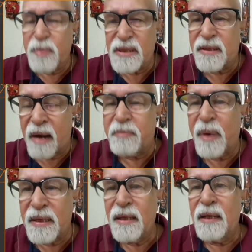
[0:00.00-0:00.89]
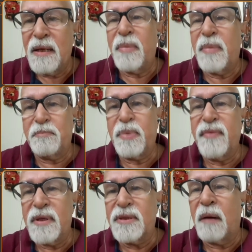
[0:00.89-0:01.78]
been scrapped by
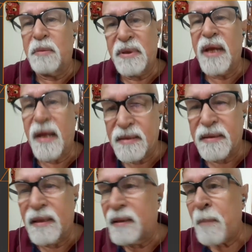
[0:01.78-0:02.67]
previous government, Sheikh Hasina.